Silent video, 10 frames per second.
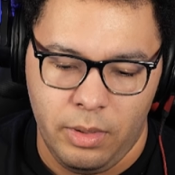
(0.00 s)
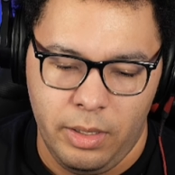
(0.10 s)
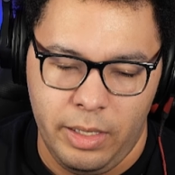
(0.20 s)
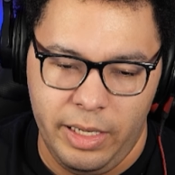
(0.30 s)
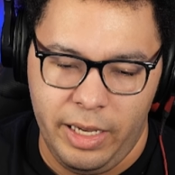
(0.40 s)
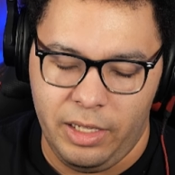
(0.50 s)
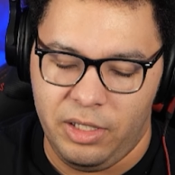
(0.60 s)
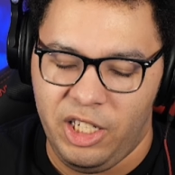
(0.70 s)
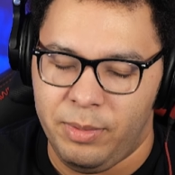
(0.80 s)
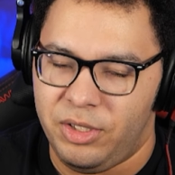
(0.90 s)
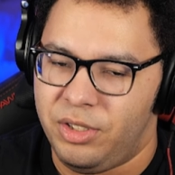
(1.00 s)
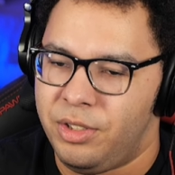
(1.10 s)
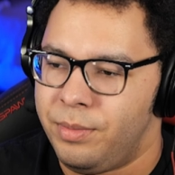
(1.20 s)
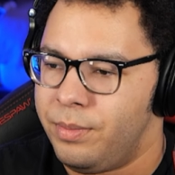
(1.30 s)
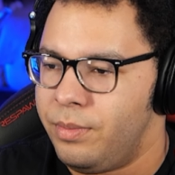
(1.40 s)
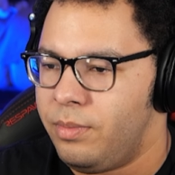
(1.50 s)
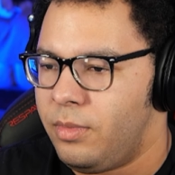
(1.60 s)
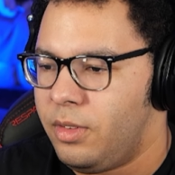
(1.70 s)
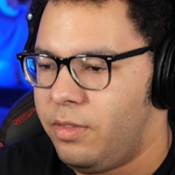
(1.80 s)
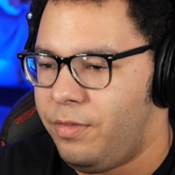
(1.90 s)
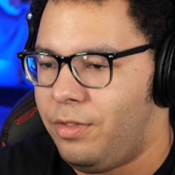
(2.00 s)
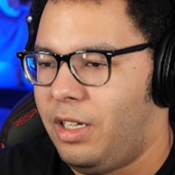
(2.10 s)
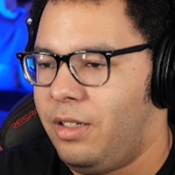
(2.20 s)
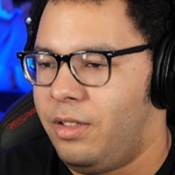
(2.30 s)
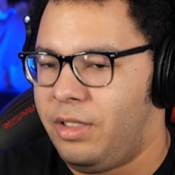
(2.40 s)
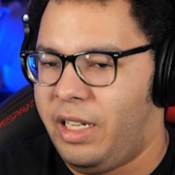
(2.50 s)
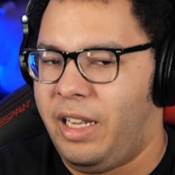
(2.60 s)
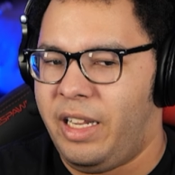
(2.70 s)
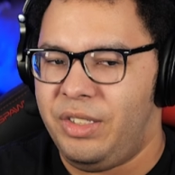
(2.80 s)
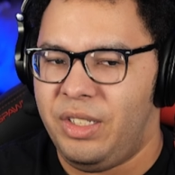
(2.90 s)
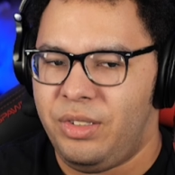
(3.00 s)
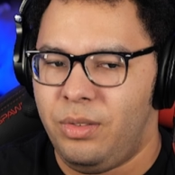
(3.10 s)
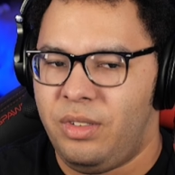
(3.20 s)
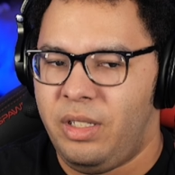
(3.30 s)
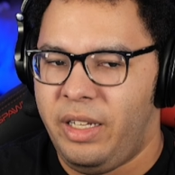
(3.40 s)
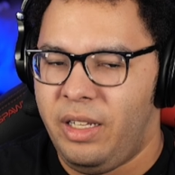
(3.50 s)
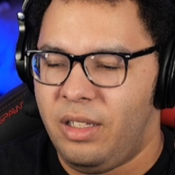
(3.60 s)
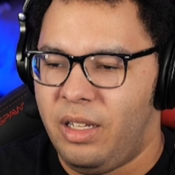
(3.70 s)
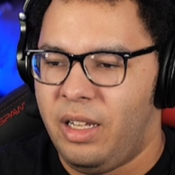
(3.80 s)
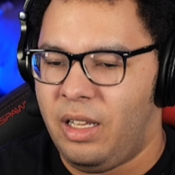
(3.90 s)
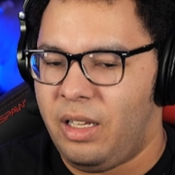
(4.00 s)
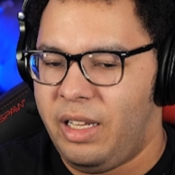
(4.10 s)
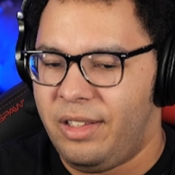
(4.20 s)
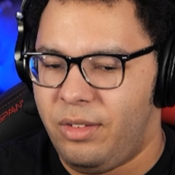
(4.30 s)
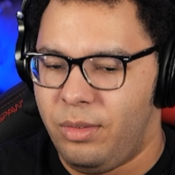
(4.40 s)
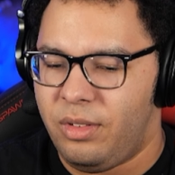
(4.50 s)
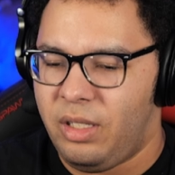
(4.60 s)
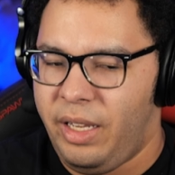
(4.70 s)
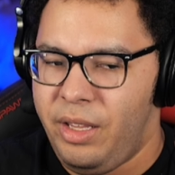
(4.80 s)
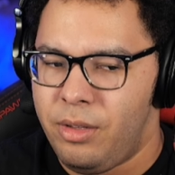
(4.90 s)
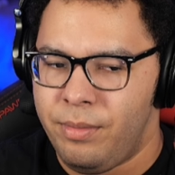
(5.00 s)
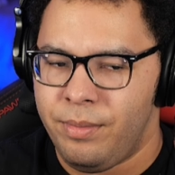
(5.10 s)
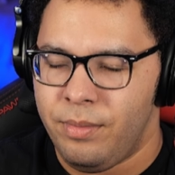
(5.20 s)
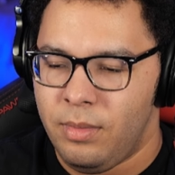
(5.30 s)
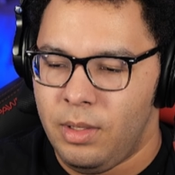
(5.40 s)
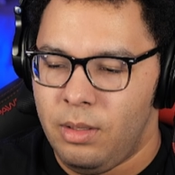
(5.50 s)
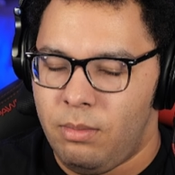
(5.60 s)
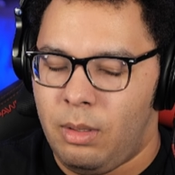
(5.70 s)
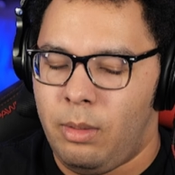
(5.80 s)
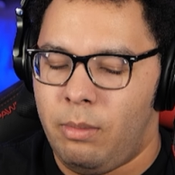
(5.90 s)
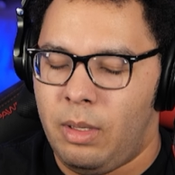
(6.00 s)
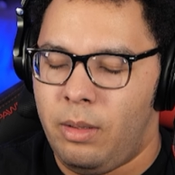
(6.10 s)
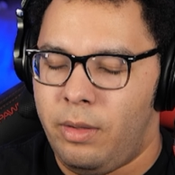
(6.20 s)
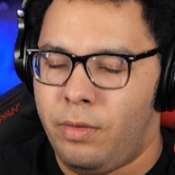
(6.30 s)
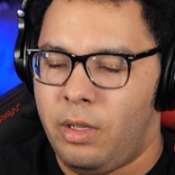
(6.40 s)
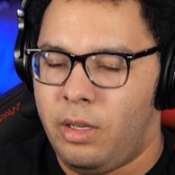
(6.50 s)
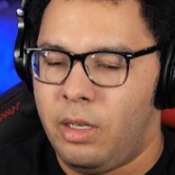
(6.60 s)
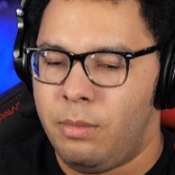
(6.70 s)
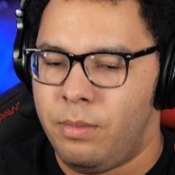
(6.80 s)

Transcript: I had a text message. I guess it has to do with teeth. Get to teeth. Maybe they finally get.